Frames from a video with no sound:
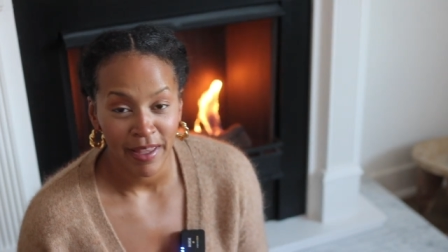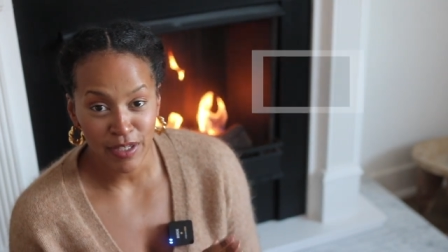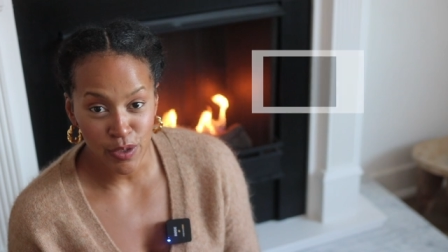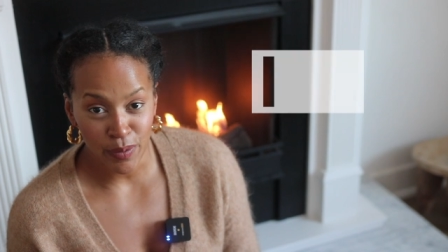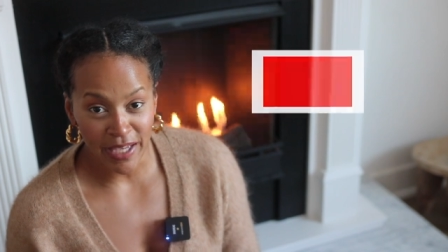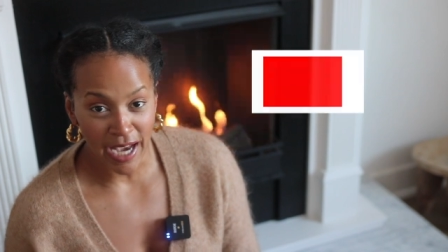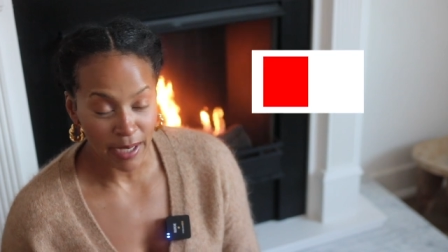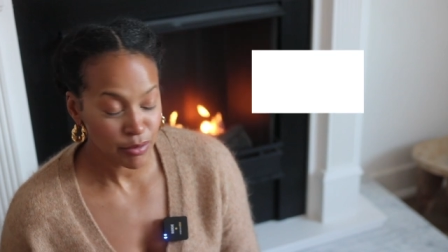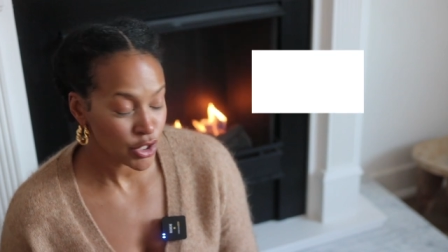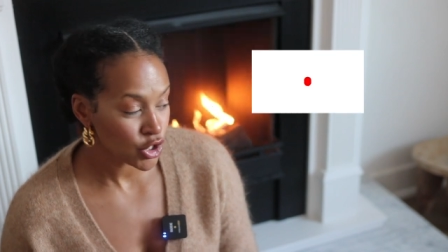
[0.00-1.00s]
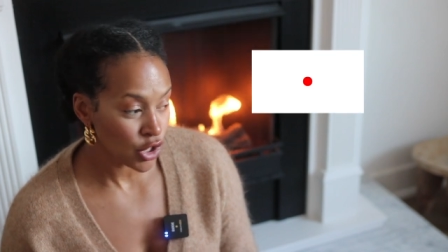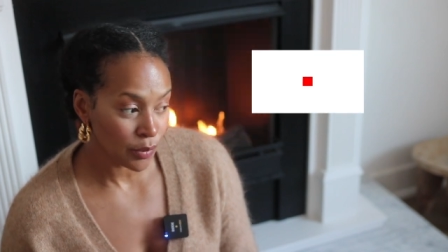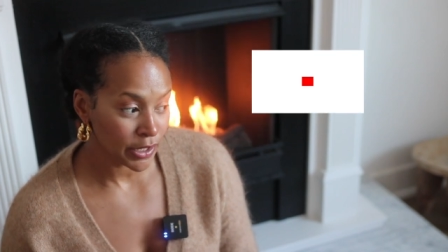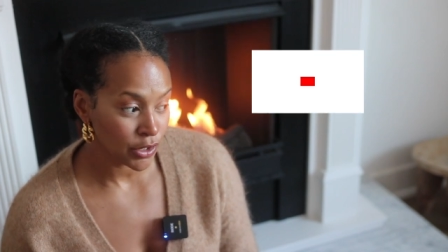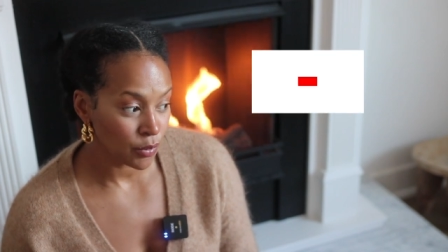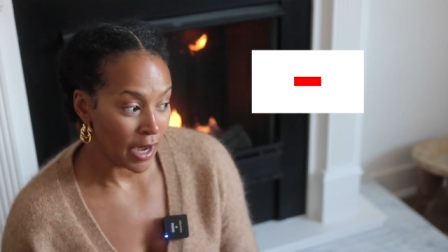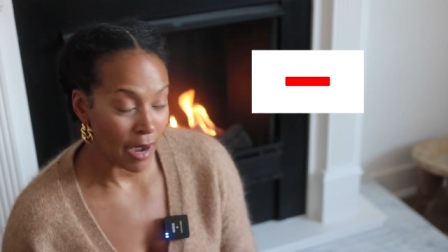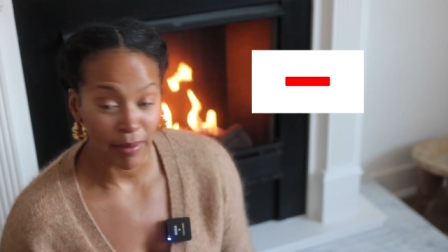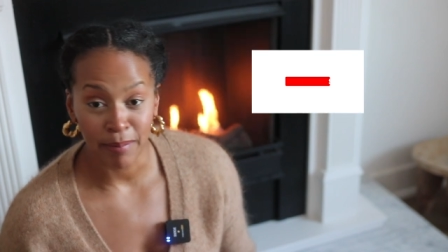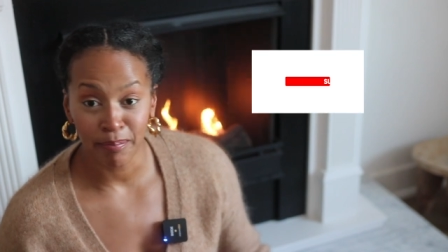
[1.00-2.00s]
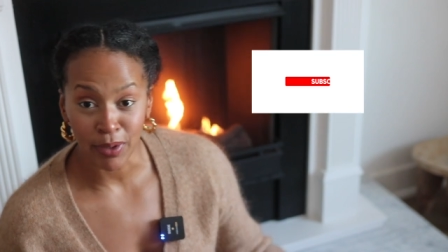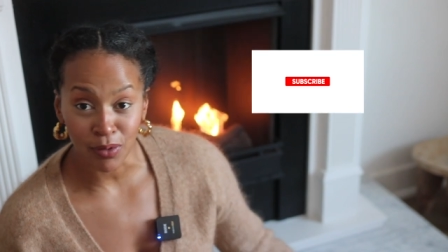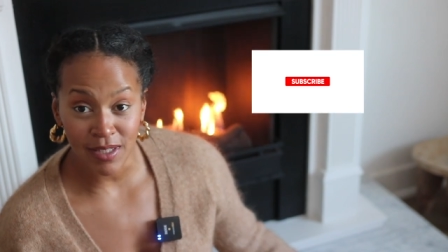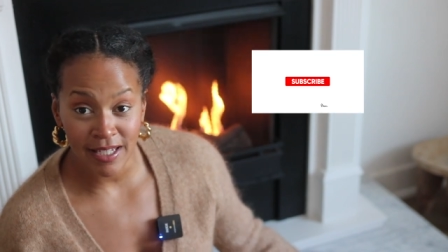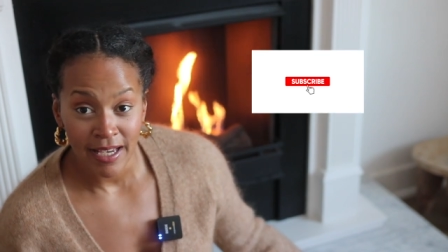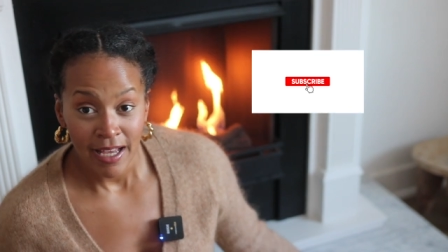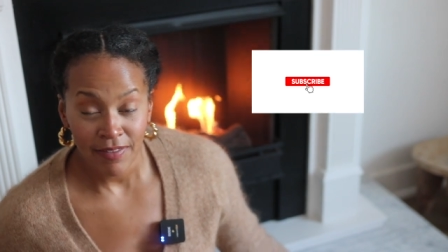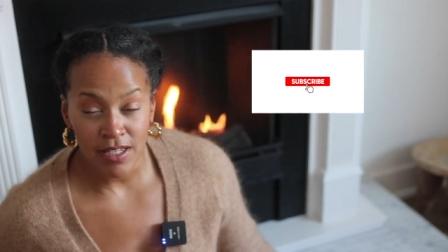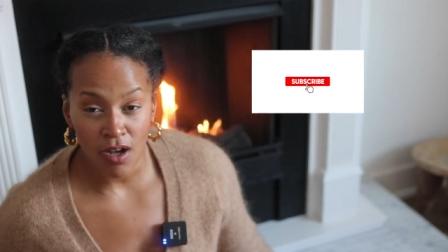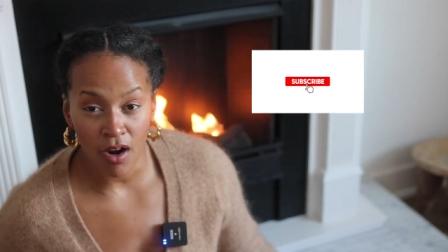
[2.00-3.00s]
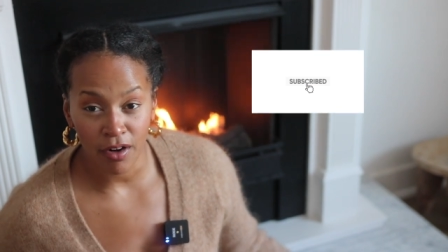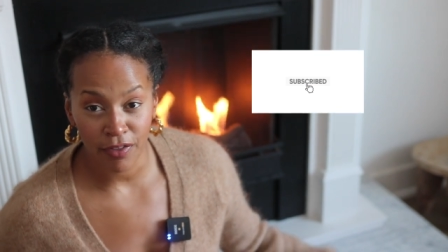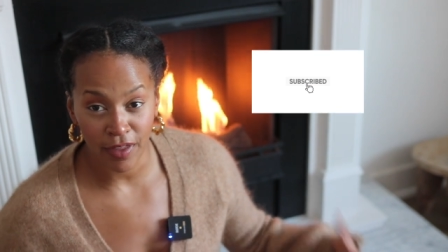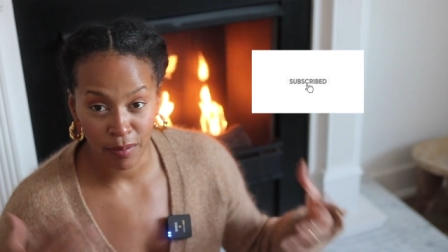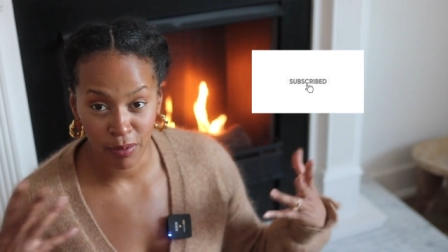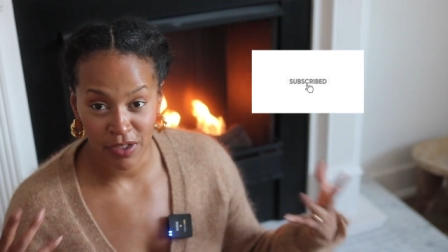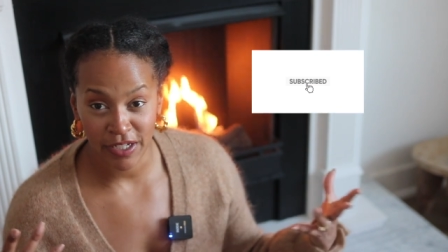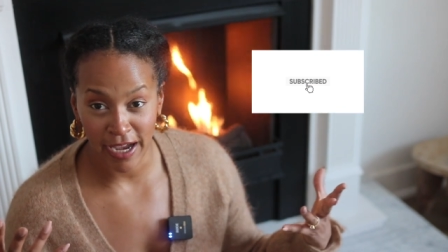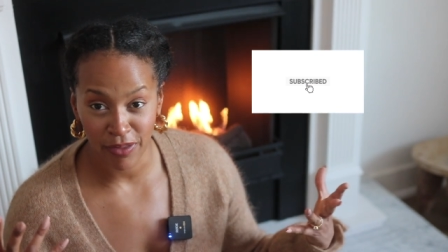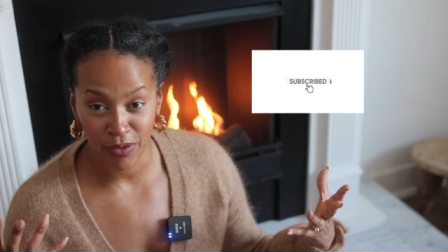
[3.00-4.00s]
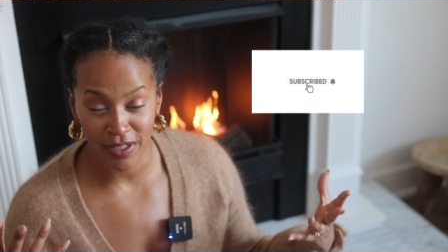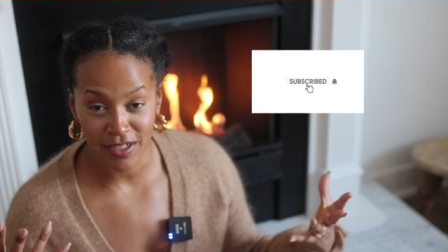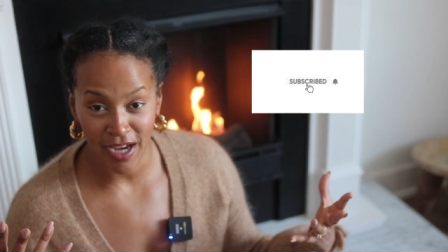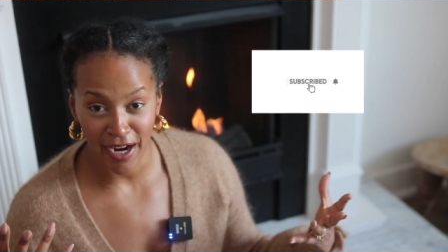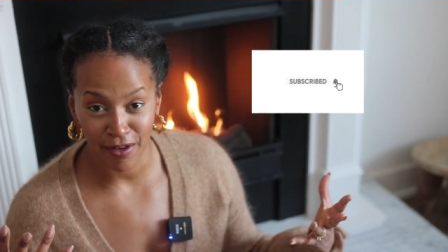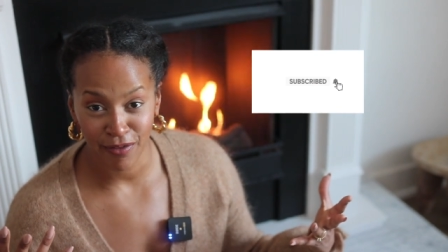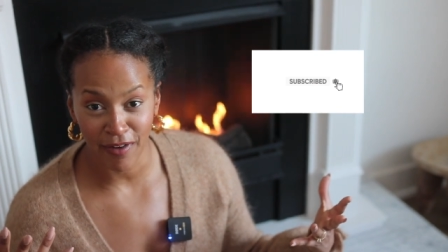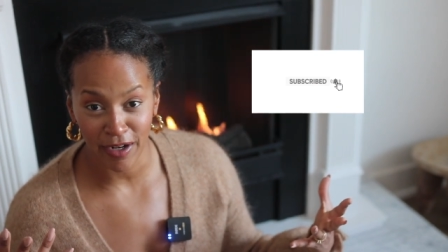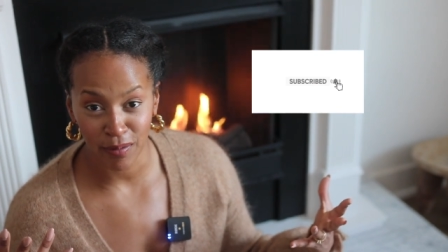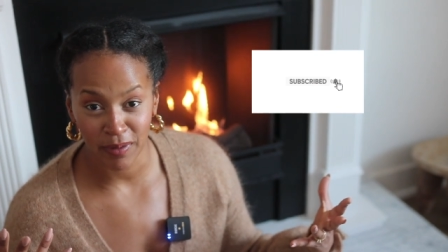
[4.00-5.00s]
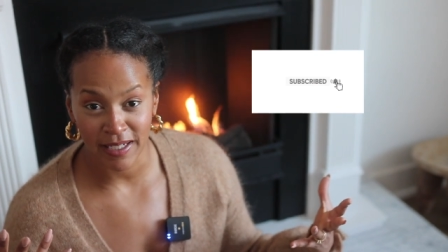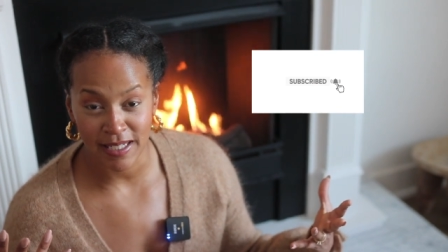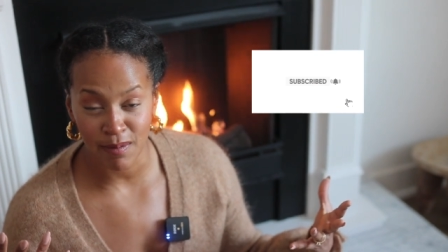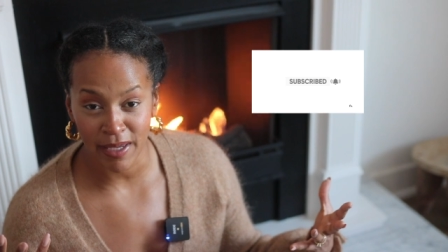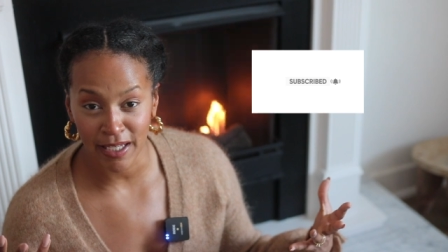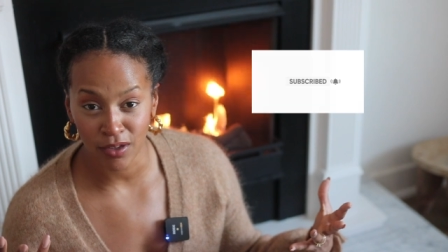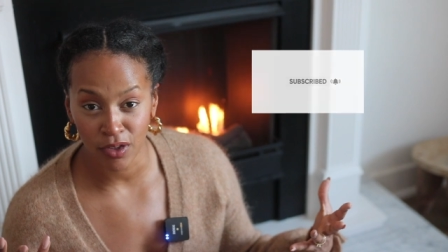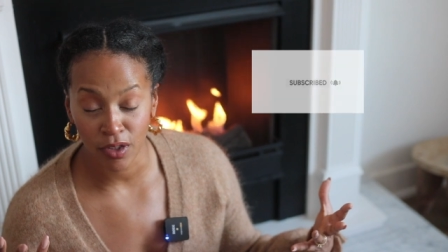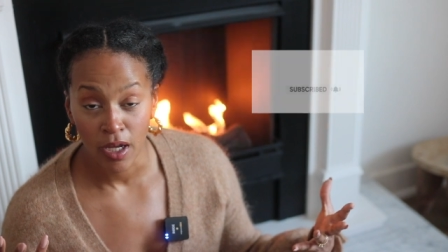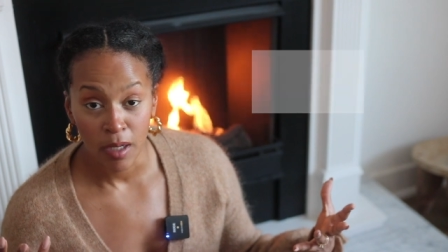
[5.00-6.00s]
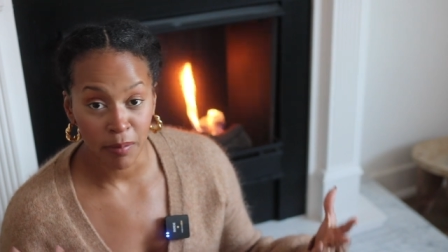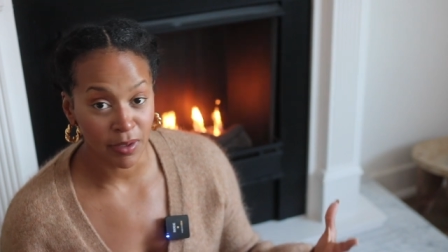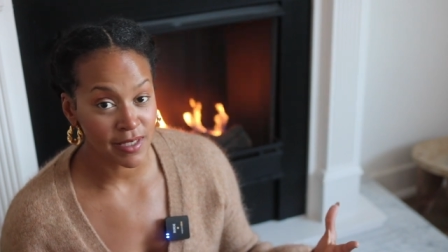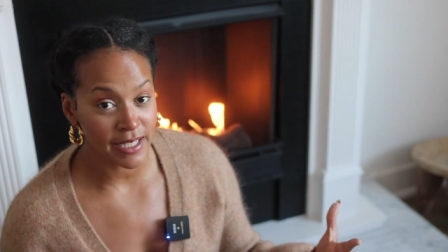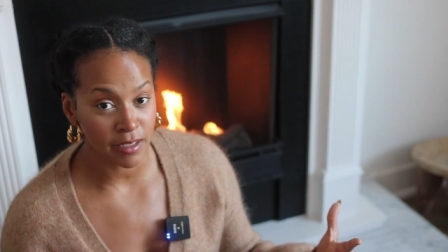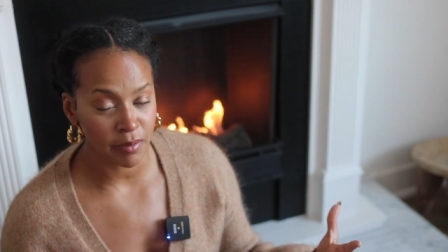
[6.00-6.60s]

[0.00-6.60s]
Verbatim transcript: This week, I'm just showing you how I built this hearth and put together the entire fireplace to make it look built in,